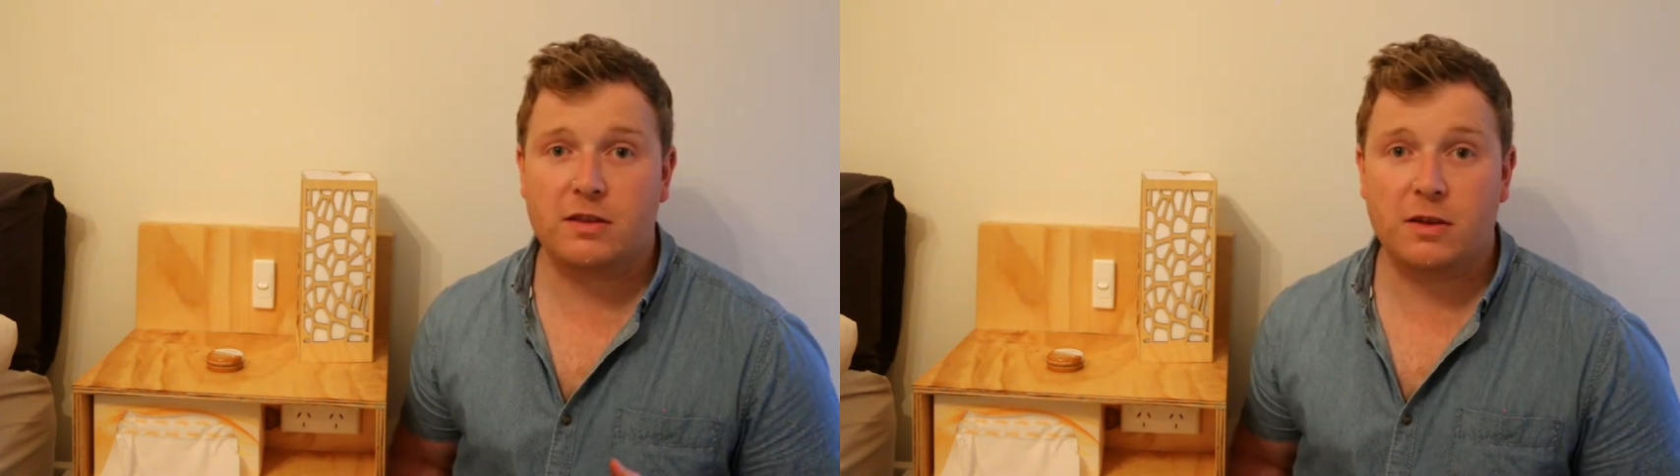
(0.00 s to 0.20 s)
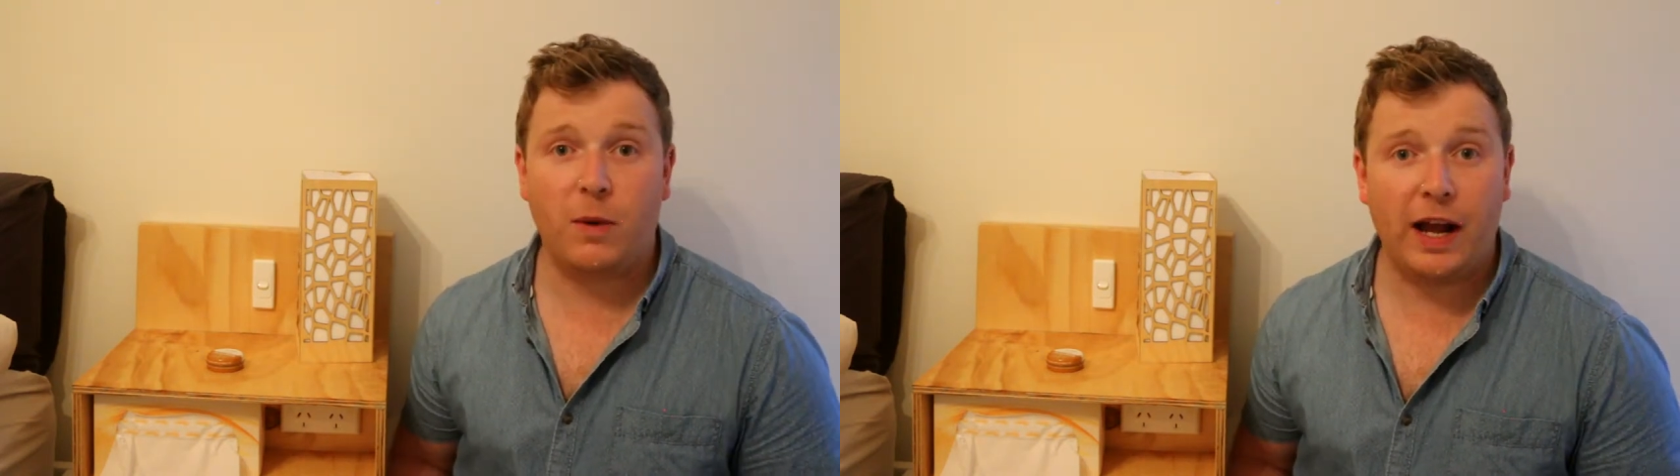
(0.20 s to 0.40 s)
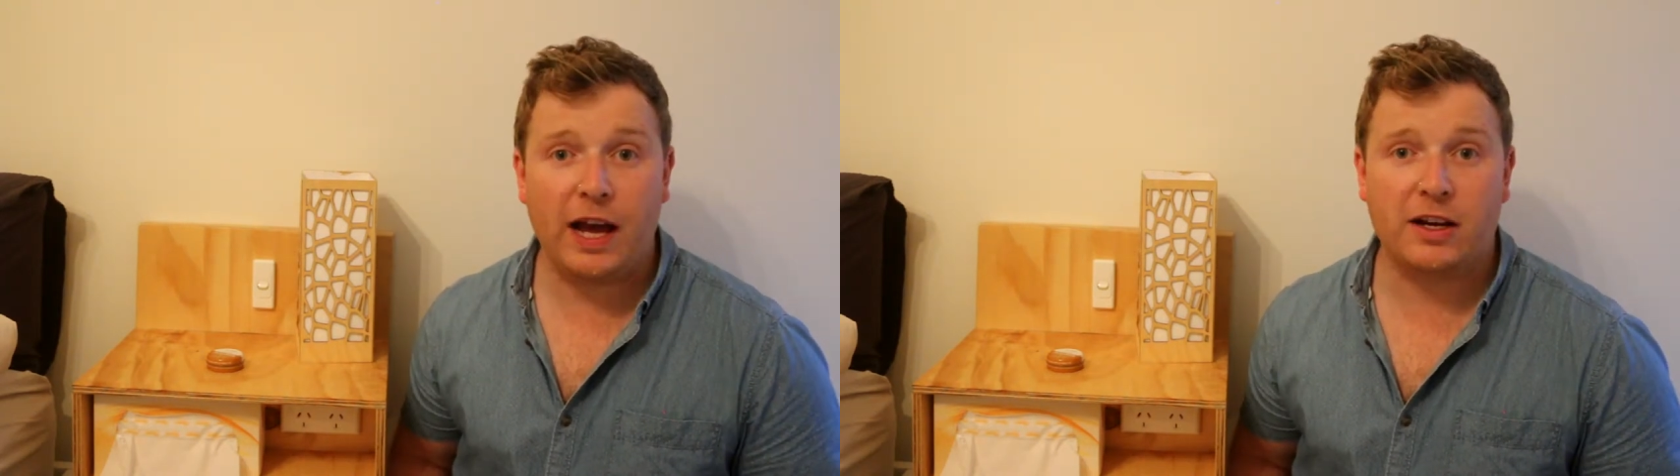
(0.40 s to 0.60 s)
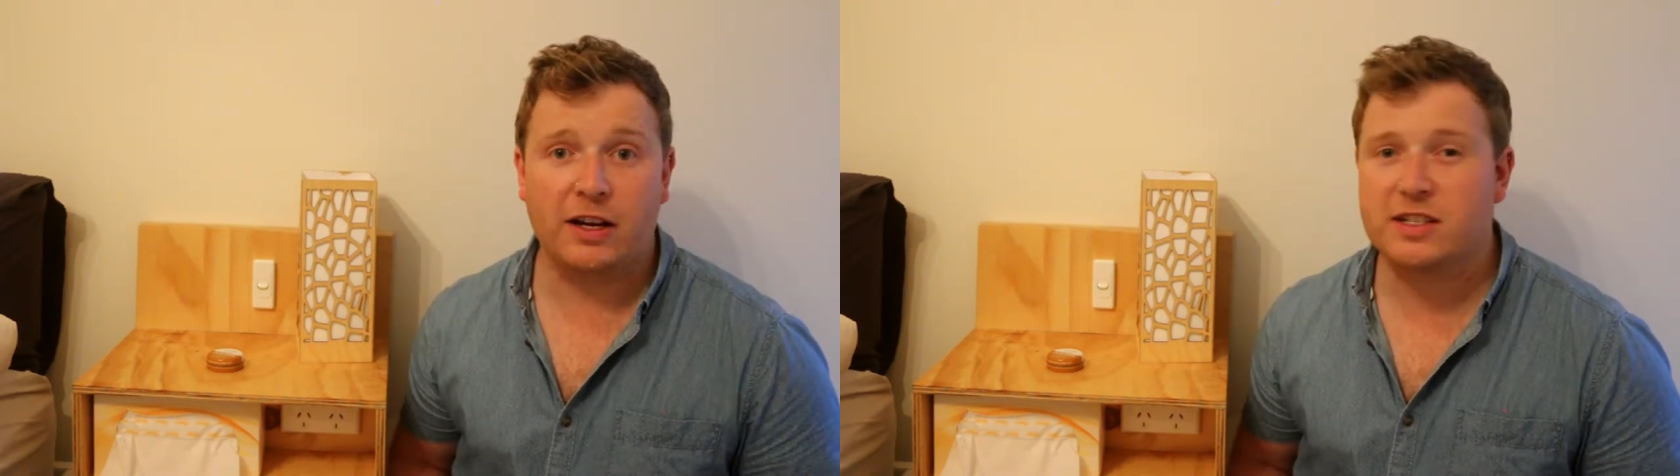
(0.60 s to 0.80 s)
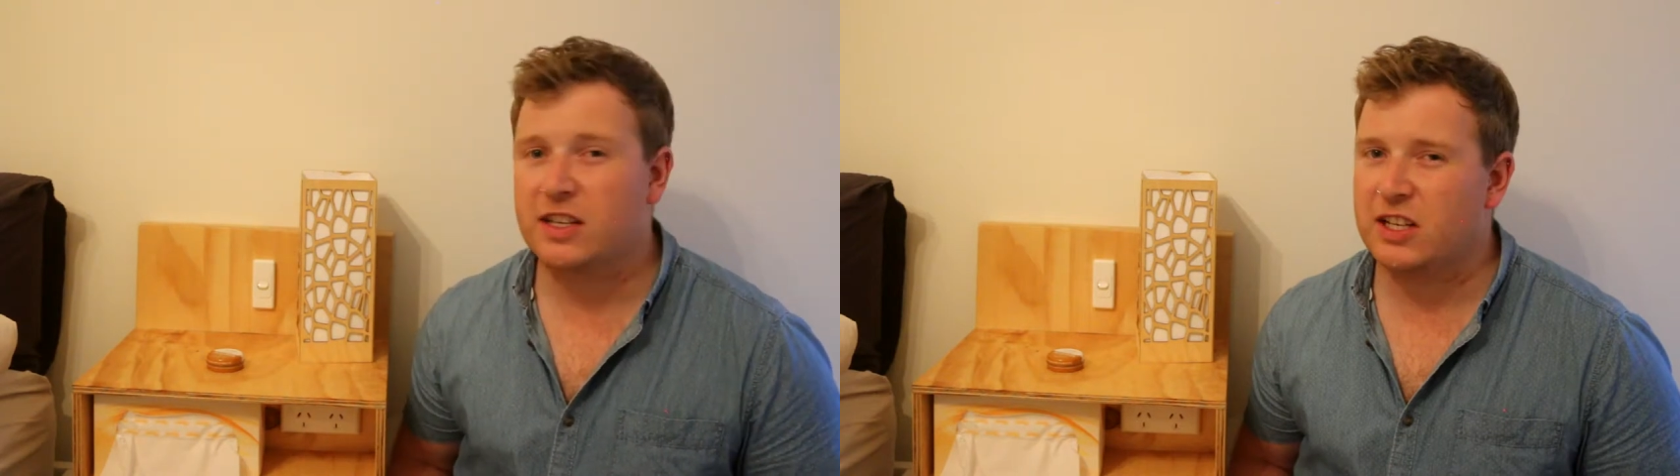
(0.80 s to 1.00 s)
The one I got
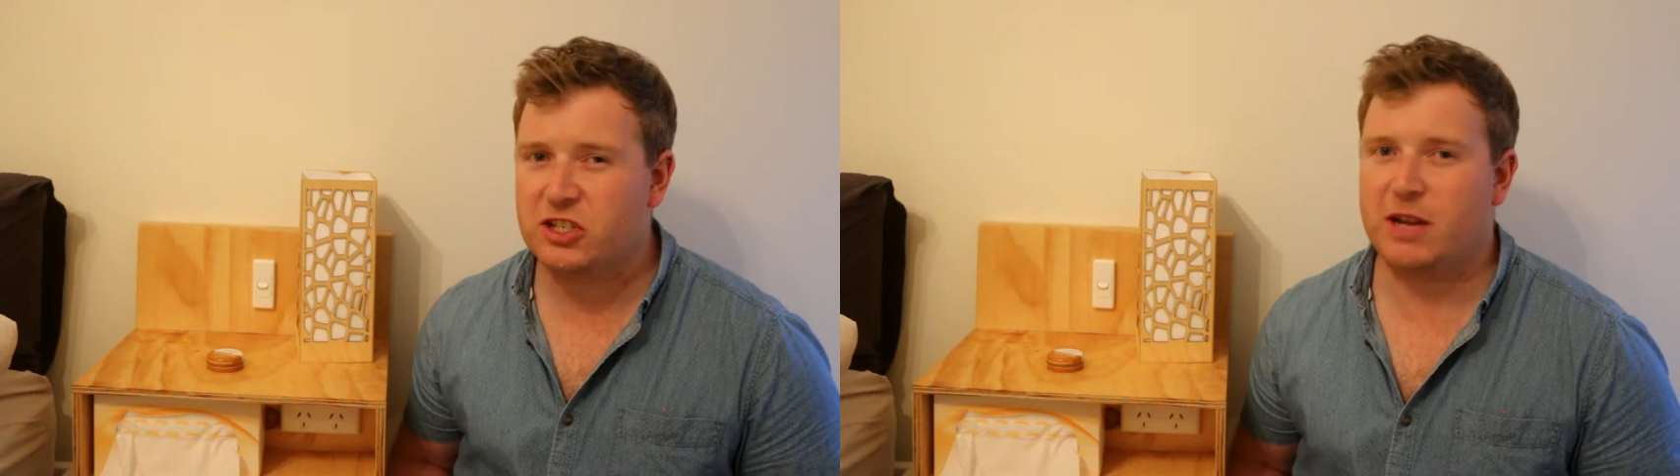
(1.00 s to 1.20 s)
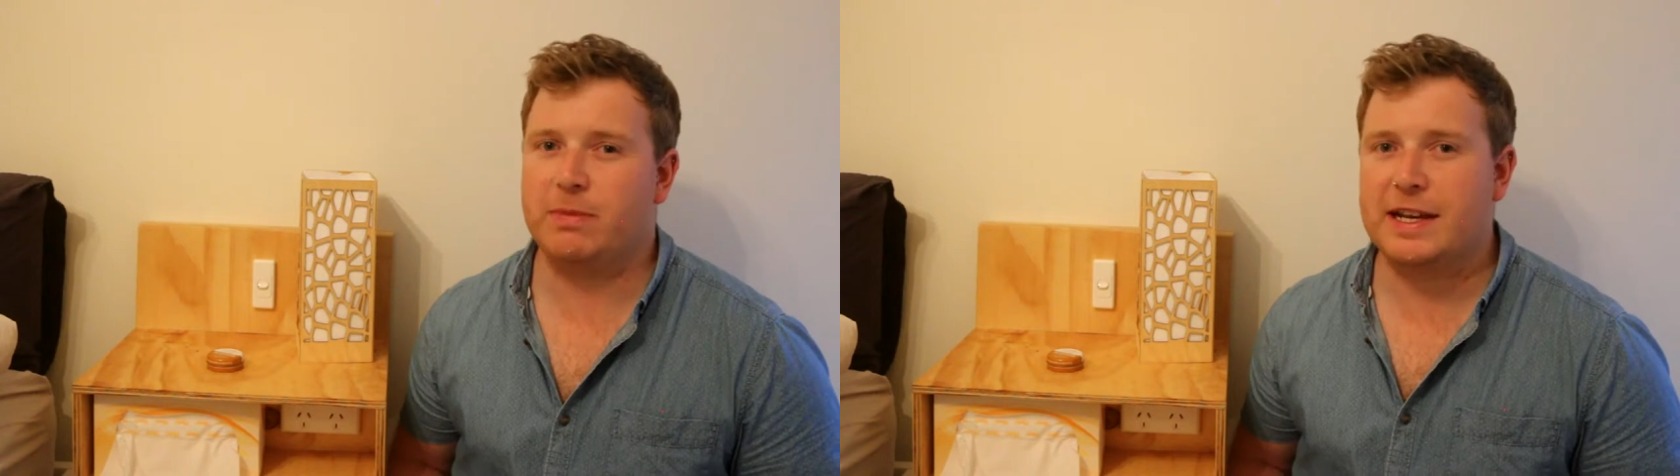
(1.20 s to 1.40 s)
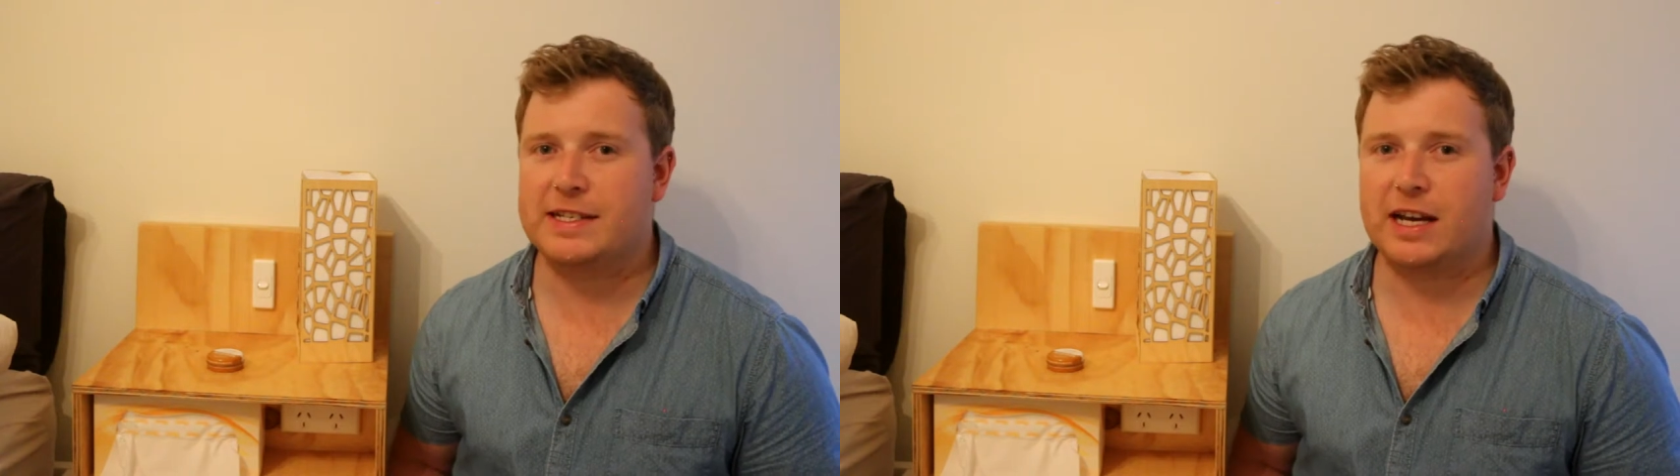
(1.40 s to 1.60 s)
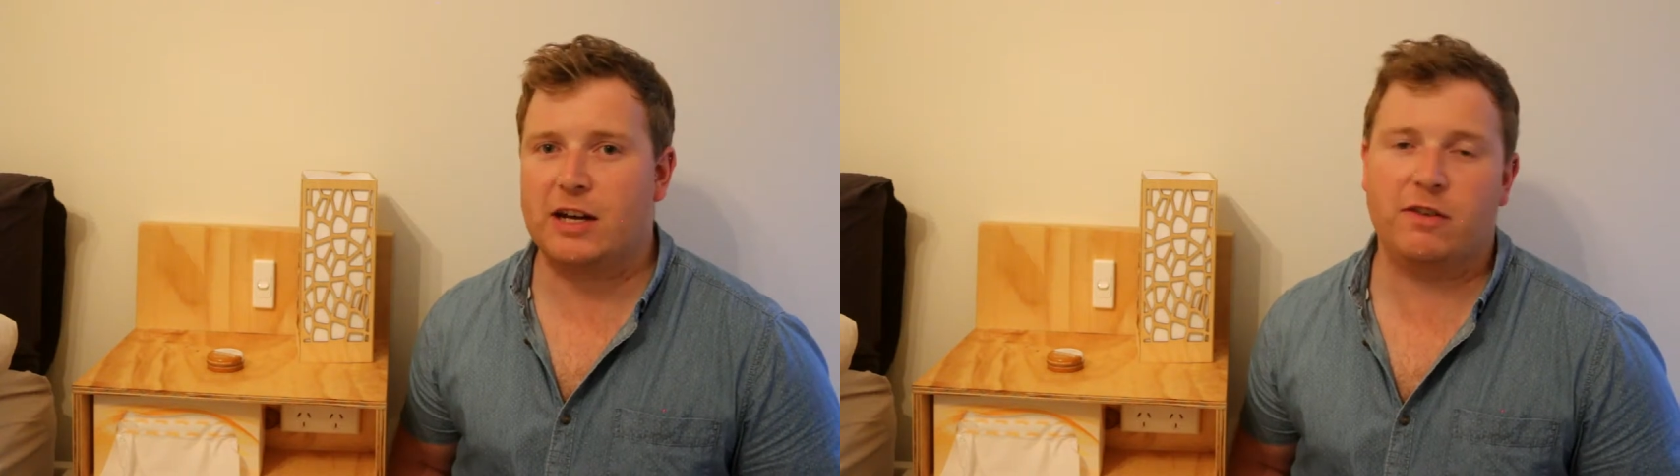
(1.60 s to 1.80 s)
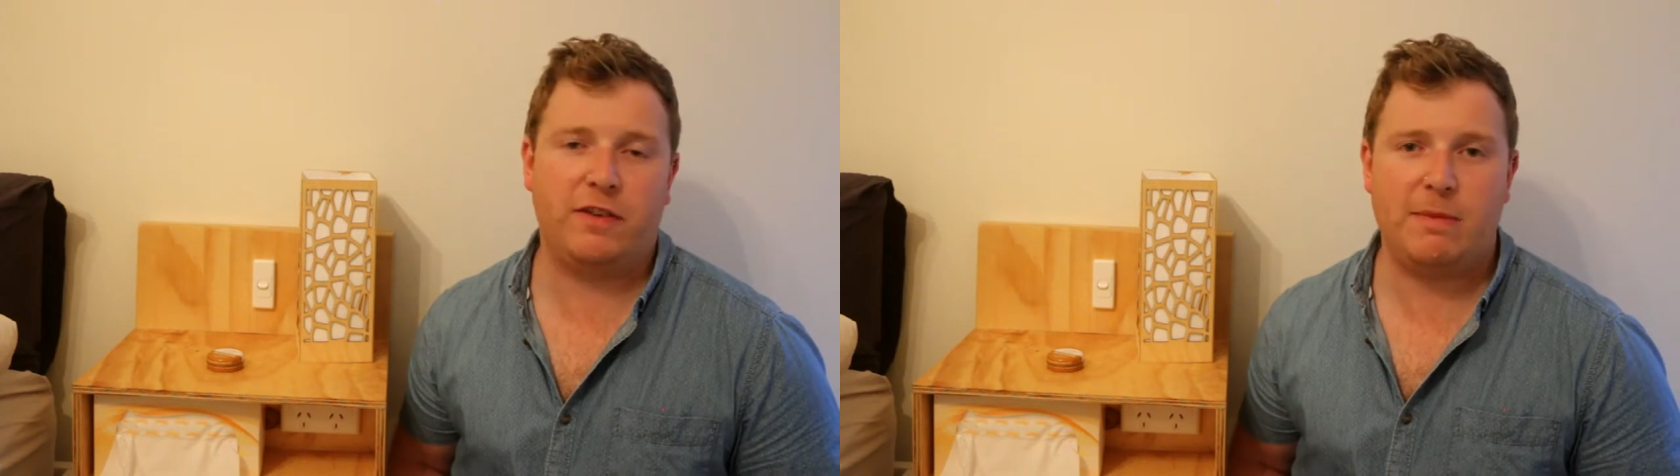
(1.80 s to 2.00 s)
is only a cheap laser
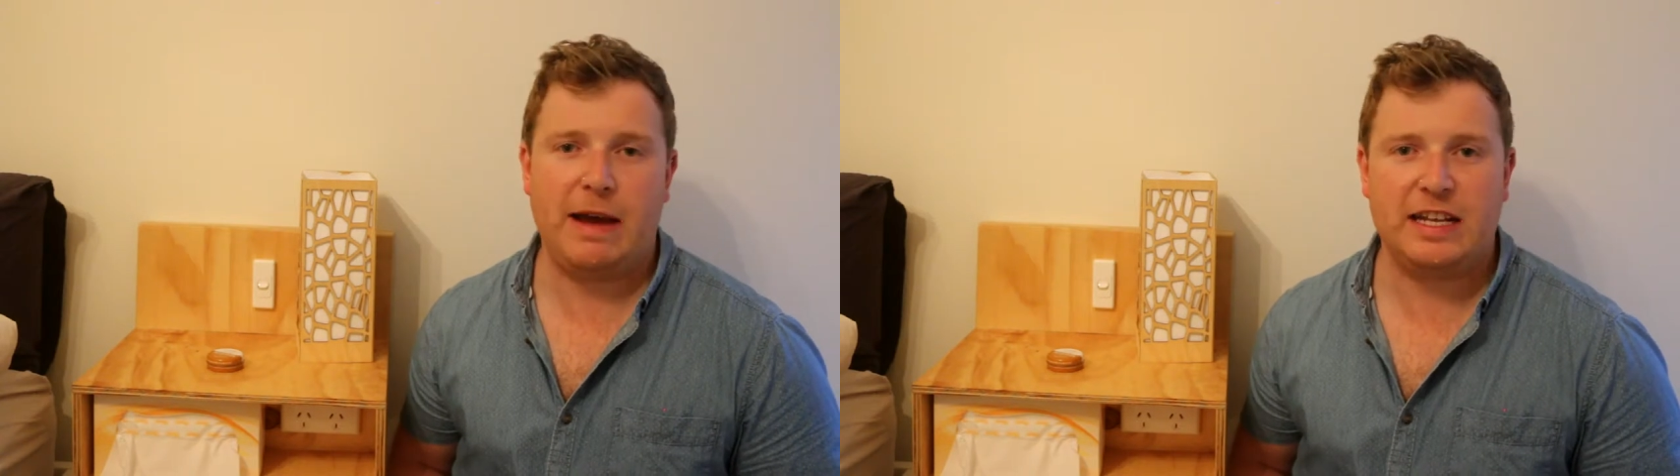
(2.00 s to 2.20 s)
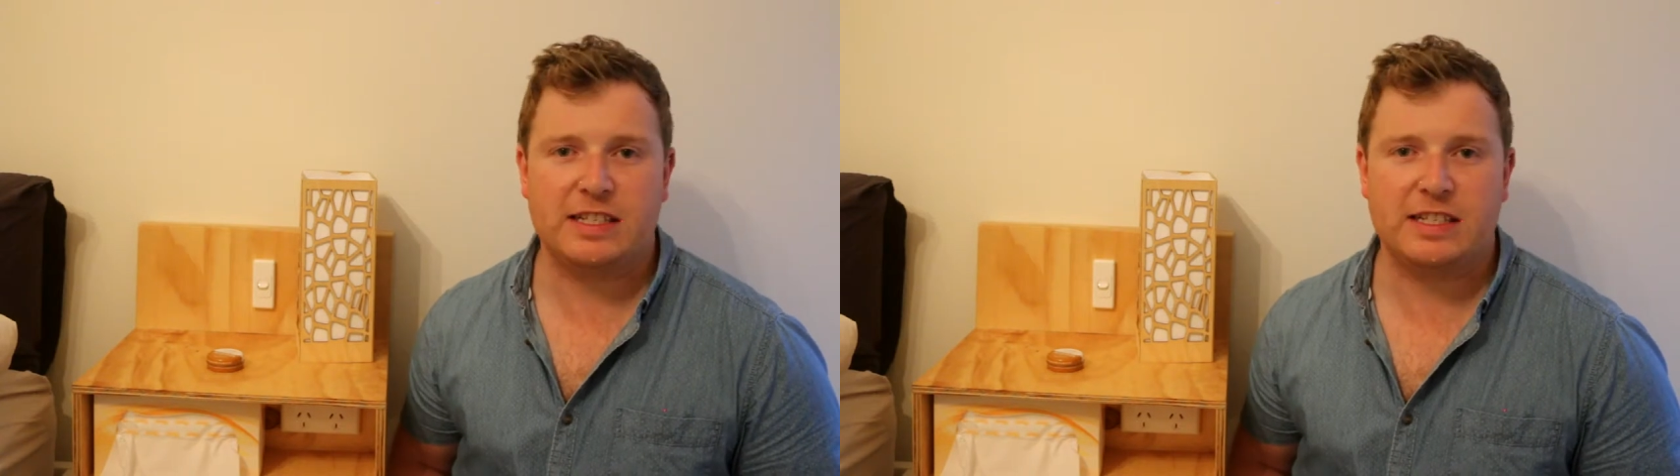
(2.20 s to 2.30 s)
cutter off eBay.